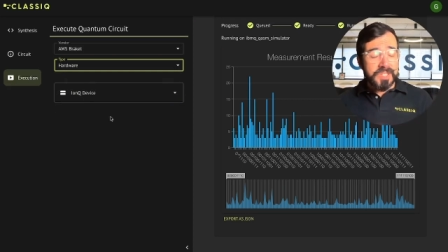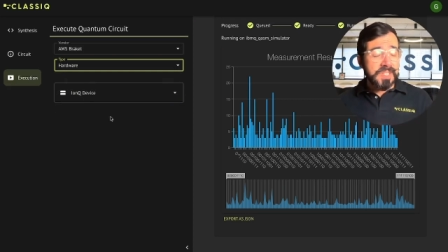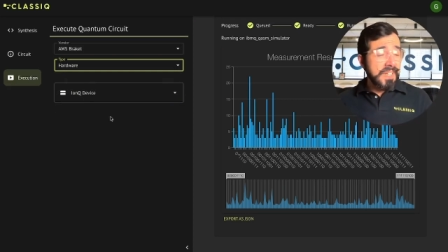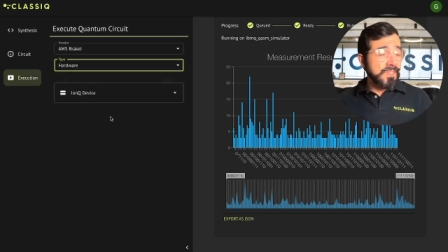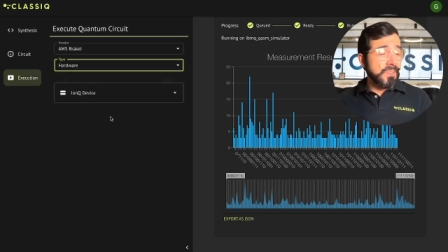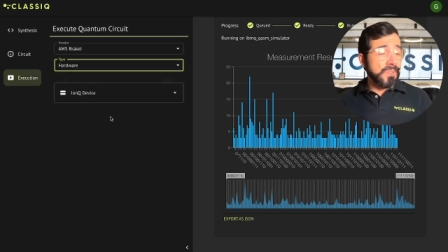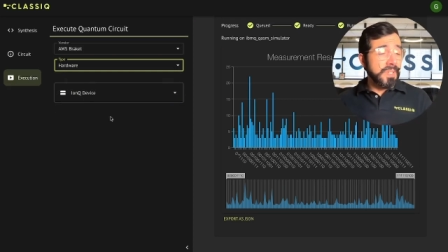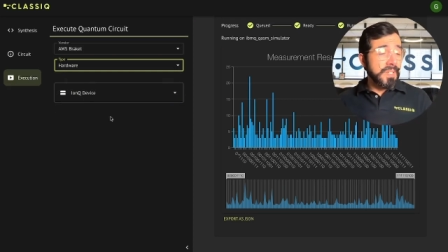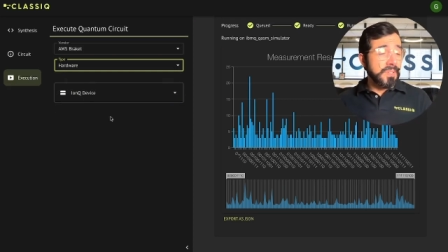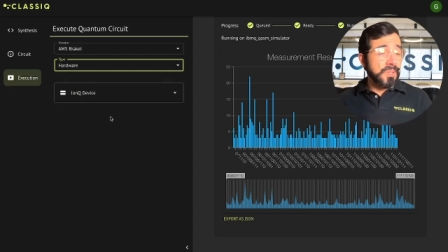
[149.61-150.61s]
You didn't have to
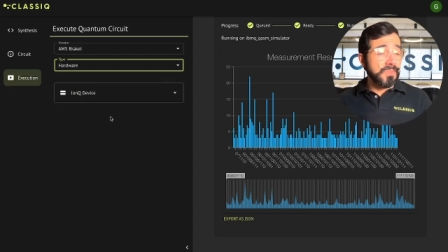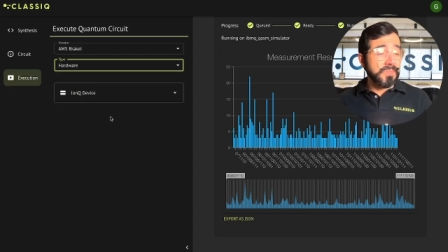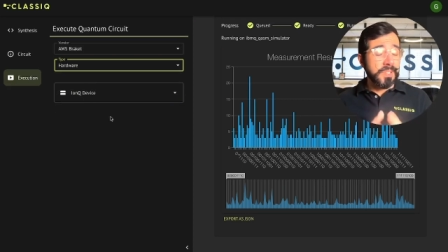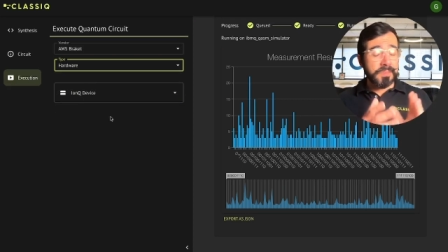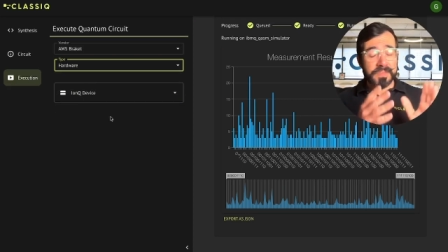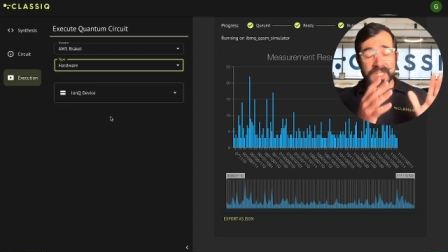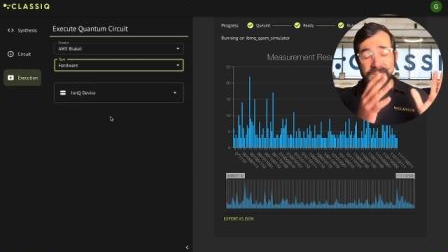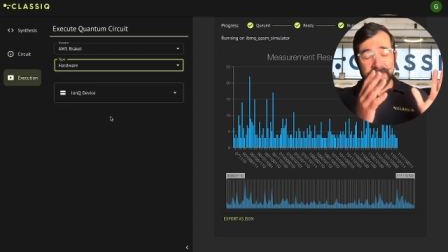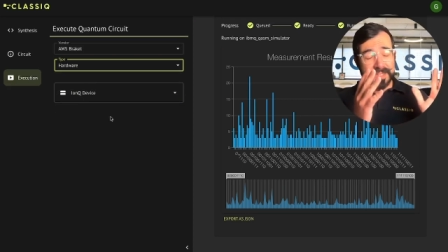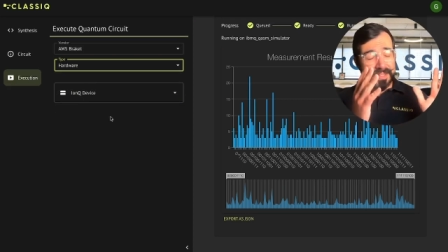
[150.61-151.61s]
learn how to go from
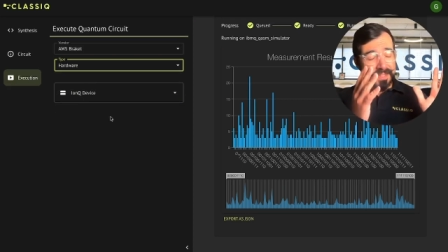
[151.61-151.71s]
uh,